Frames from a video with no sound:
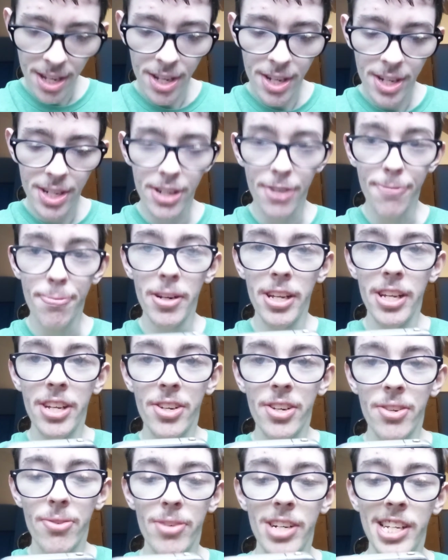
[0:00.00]
So pretty
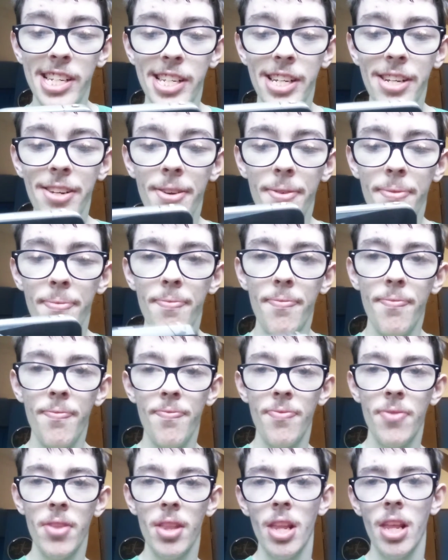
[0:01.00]
interesting.
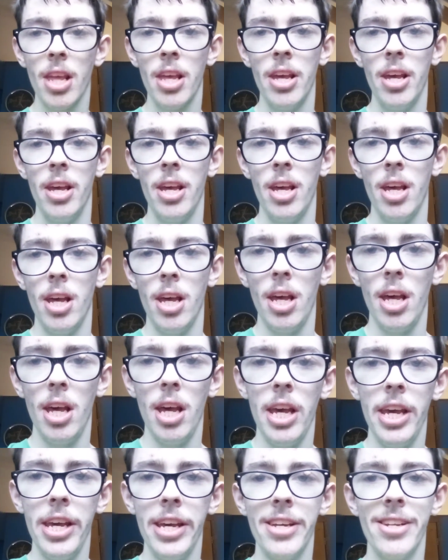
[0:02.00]

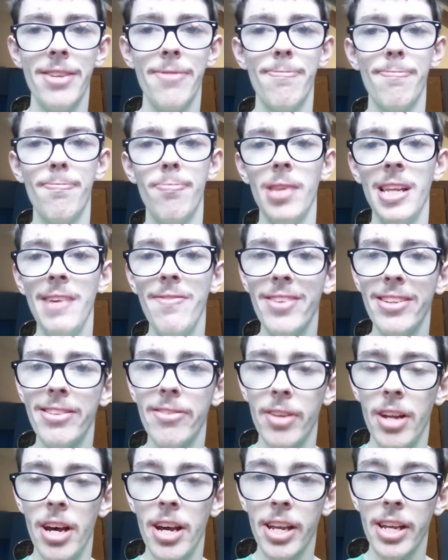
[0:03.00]
And believe this or
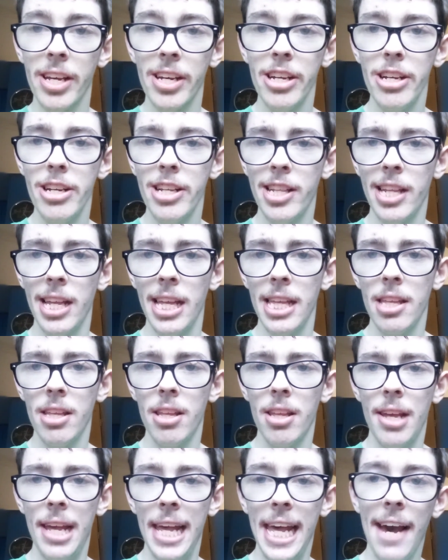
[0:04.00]
not, guys,
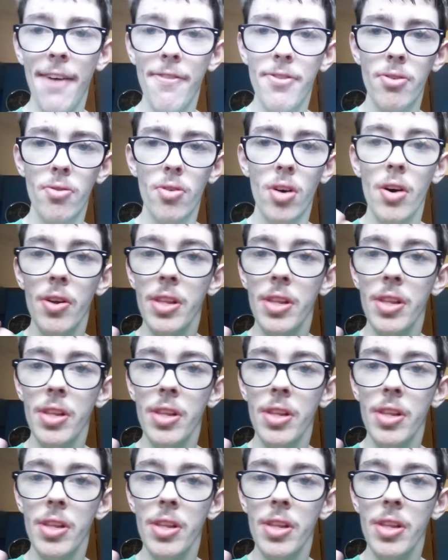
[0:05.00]
after all